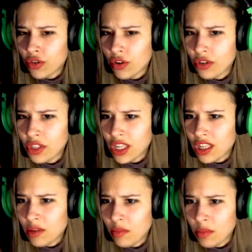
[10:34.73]
you're
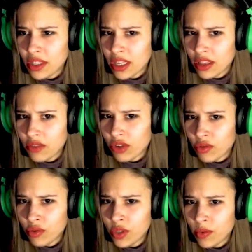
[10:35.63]
telling me that the
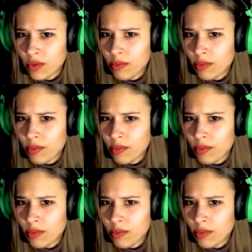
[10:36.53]
raccoons were